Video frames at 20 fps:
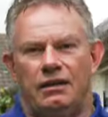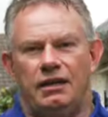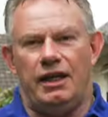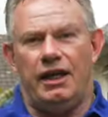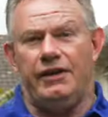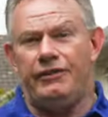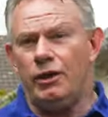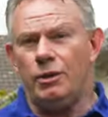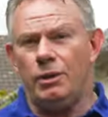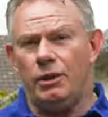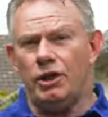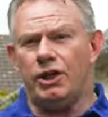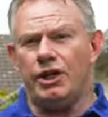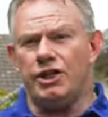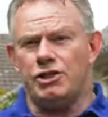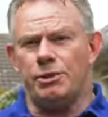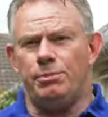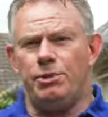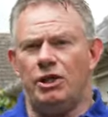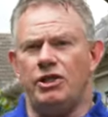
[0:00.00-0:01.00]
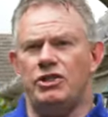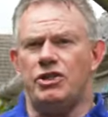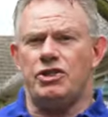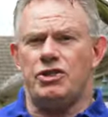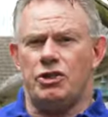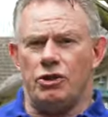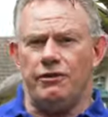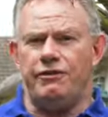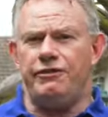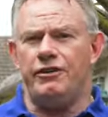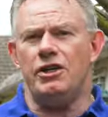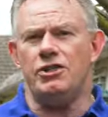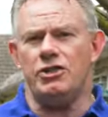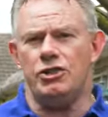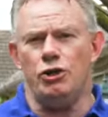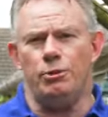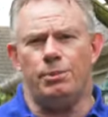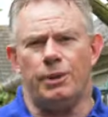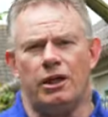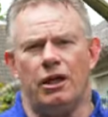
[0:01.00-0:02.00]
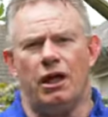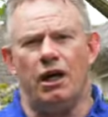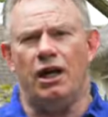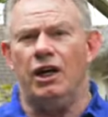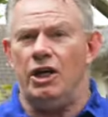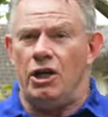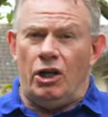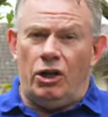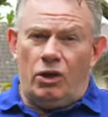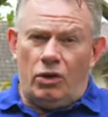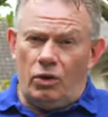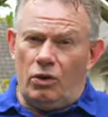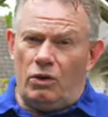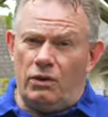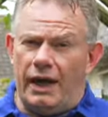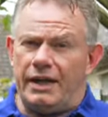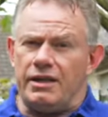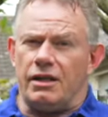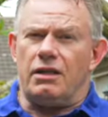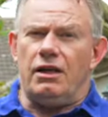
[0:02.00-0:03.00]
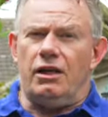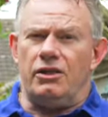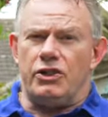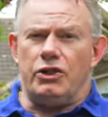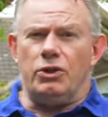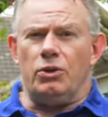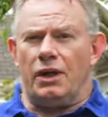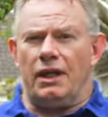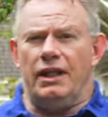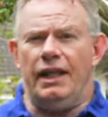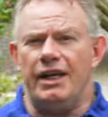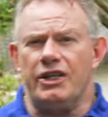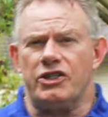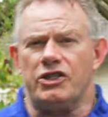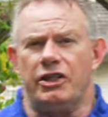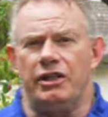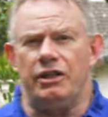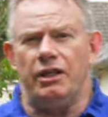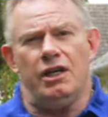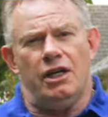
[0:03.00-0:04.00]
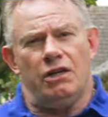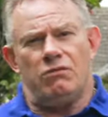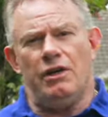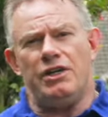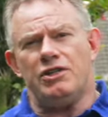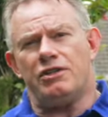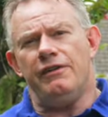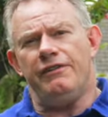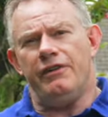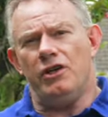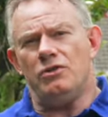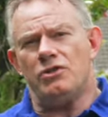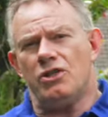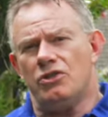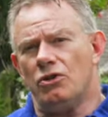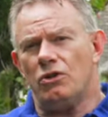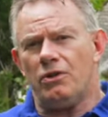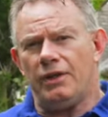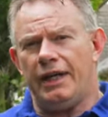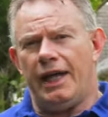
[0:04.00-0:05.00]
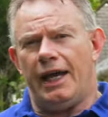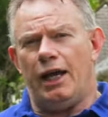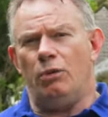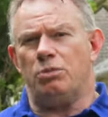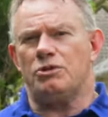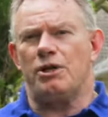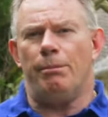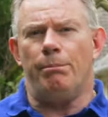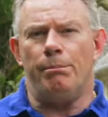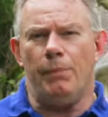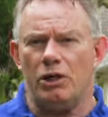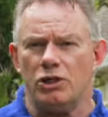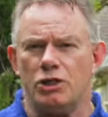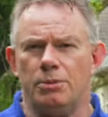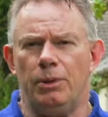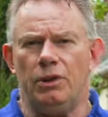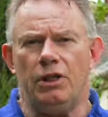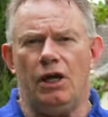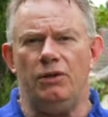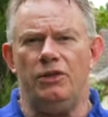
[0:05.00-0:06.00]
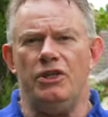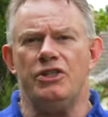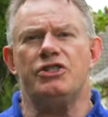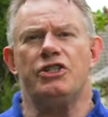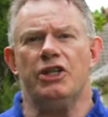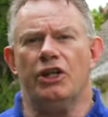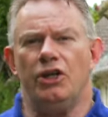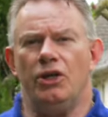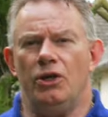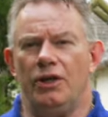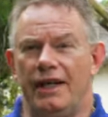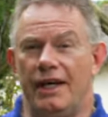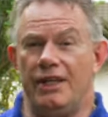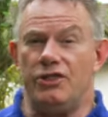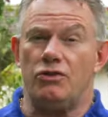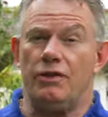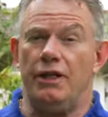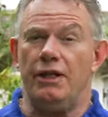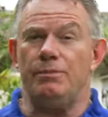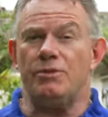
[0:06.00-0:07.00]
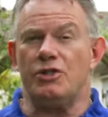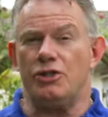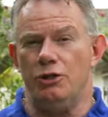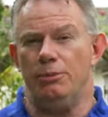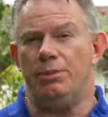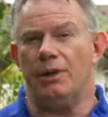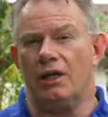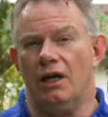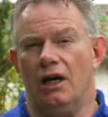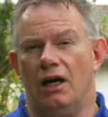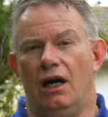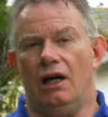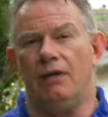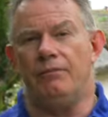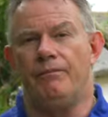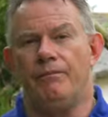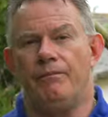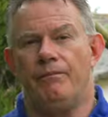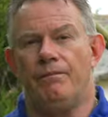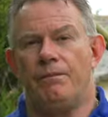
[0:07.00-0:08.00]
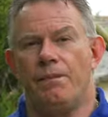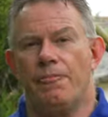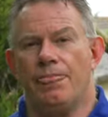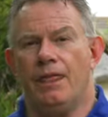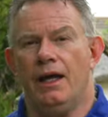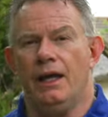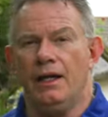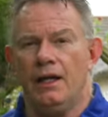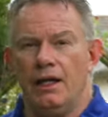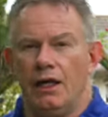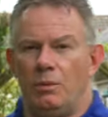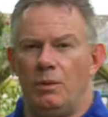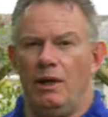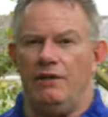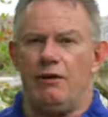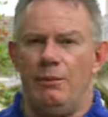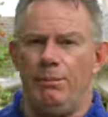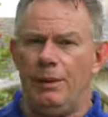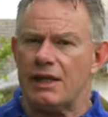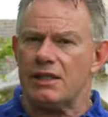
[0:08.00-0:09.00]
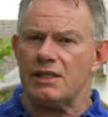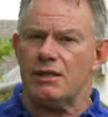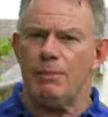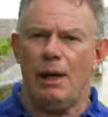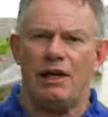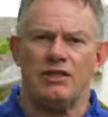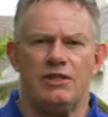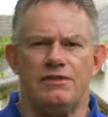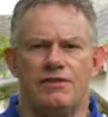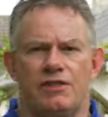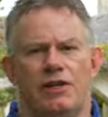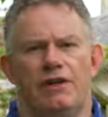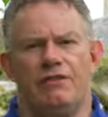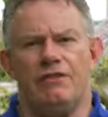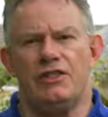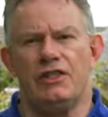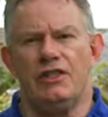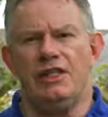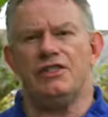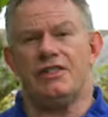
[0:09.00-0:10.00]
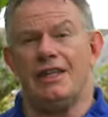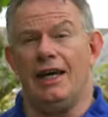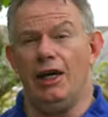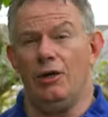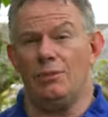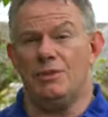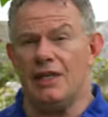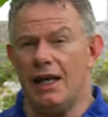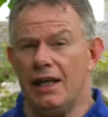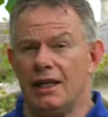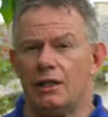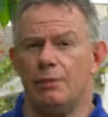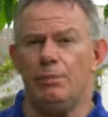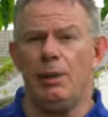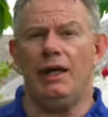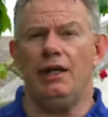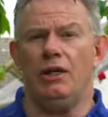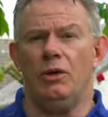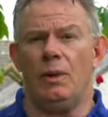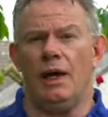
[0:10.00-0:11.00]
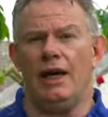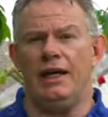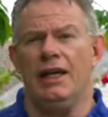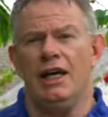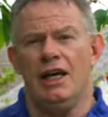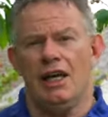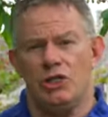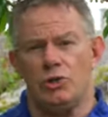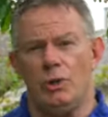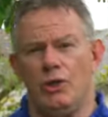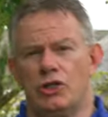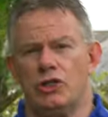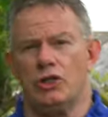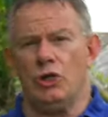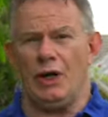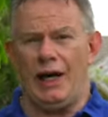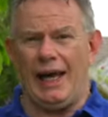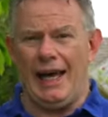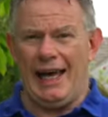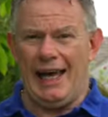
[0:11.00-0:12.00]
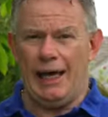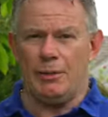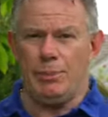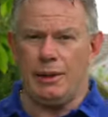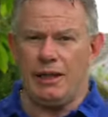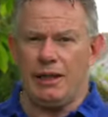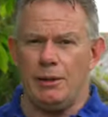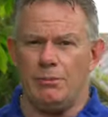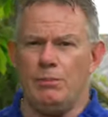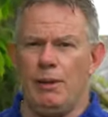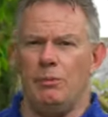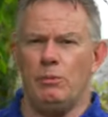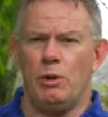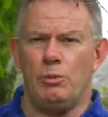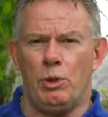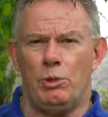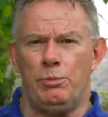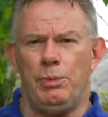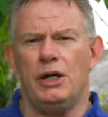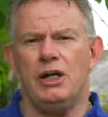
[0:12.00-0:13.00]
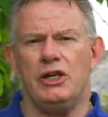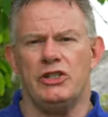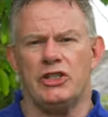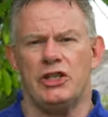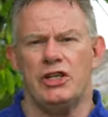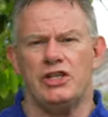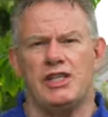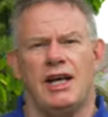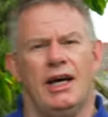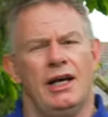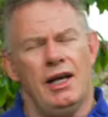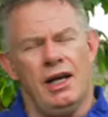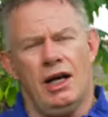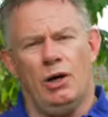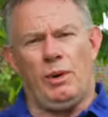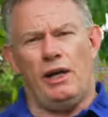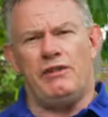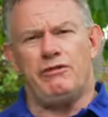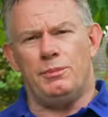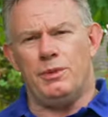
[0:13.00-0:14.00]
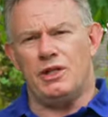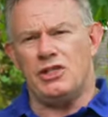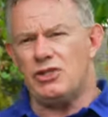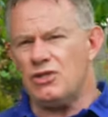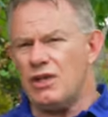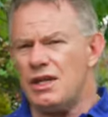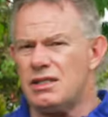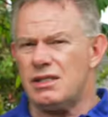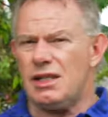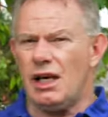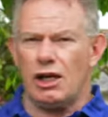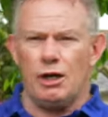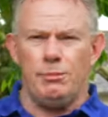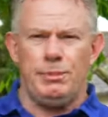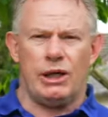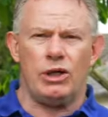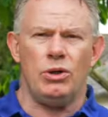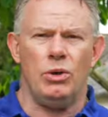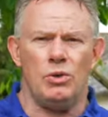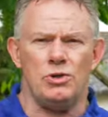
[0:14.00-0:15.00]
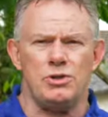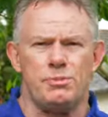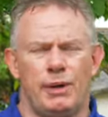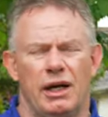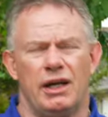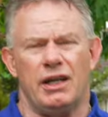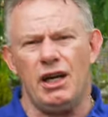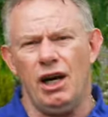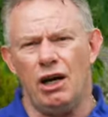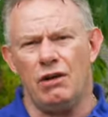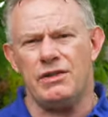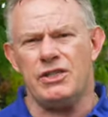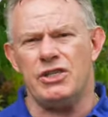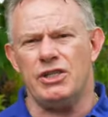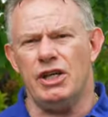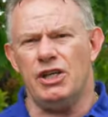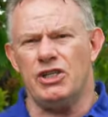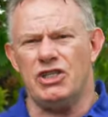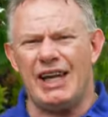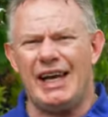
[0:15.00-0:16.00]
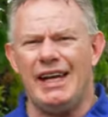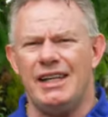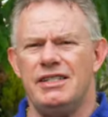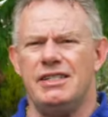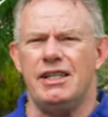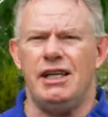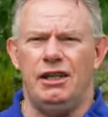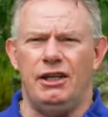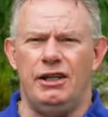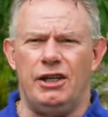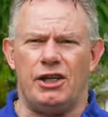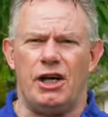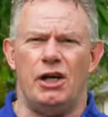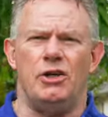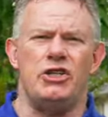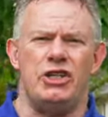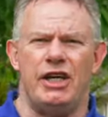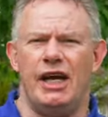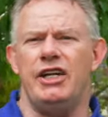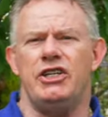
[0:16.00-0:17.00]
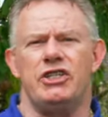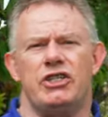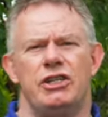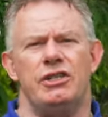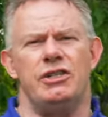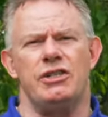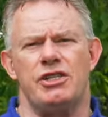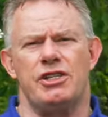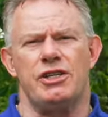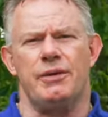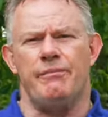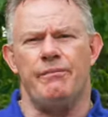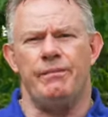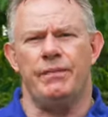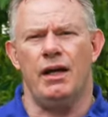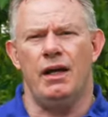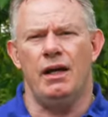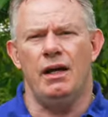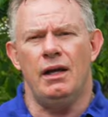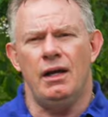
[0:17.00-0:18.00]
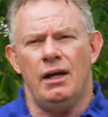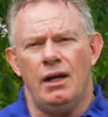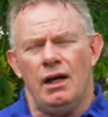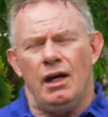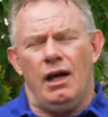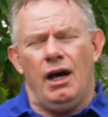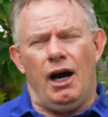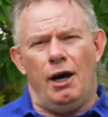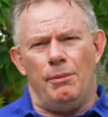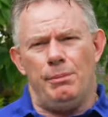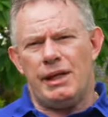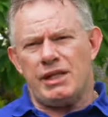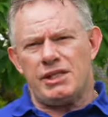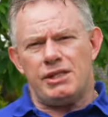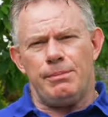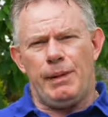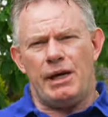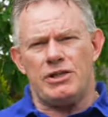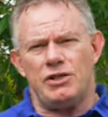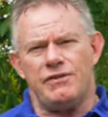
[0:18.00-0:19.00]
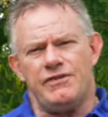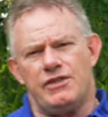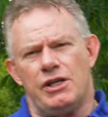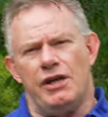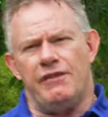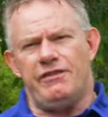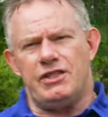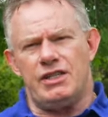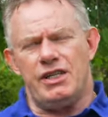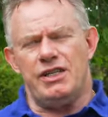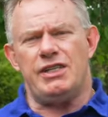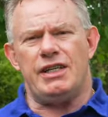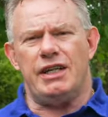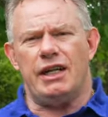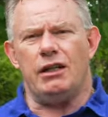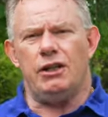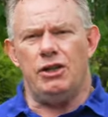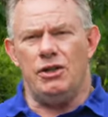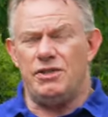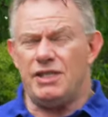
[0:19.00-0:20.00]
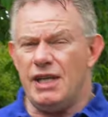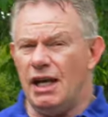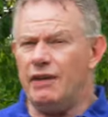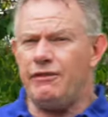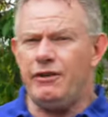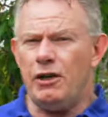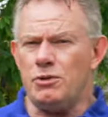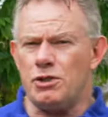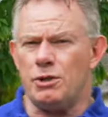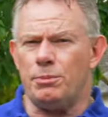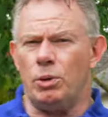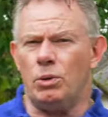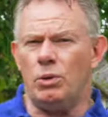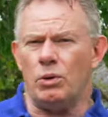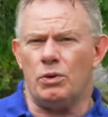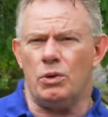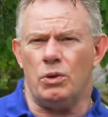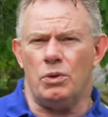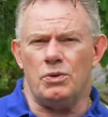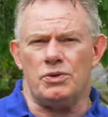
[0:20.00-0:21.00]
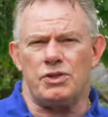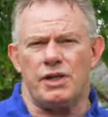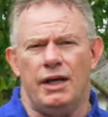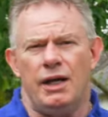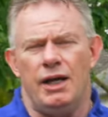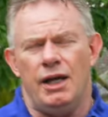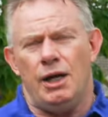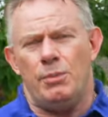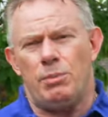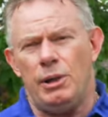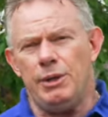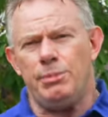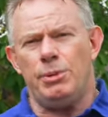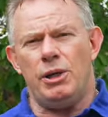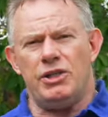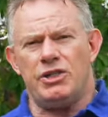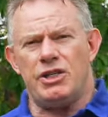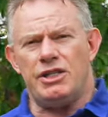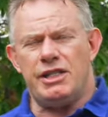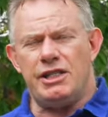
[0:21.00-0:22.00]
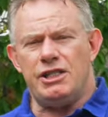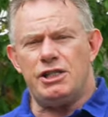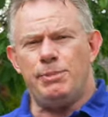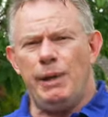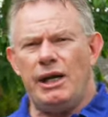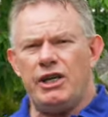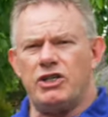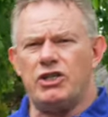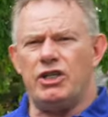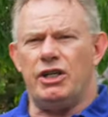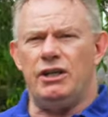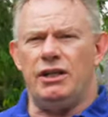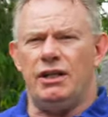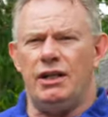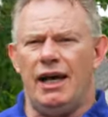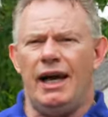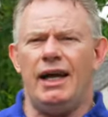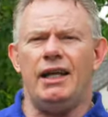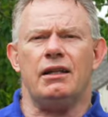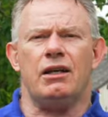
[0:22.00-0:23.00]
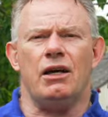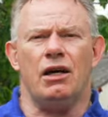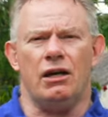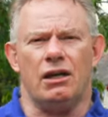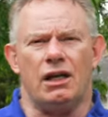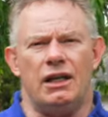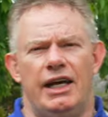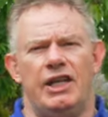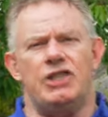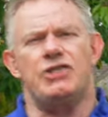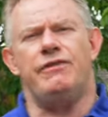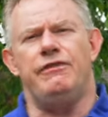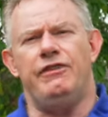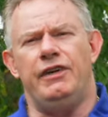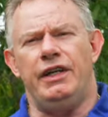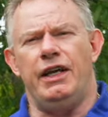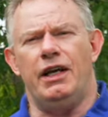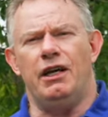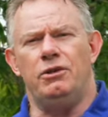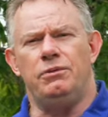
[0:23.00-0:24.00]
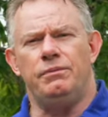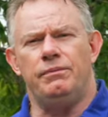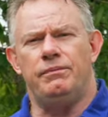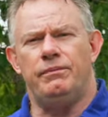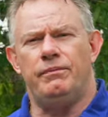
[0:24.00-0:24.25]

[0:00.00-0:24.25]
If you were looking to purchase your first supercar or add a car to your collection, Rich Reviews has already helped multiple owners secure their dream supercar. We have a mix and match of services to help take the pain away to ensure a happy, memorable purchase away from the stress that can be caused by car research and dealer negotiations. Our mix and match of services include telephone support calls, pre-purchase inspection, and car collection video.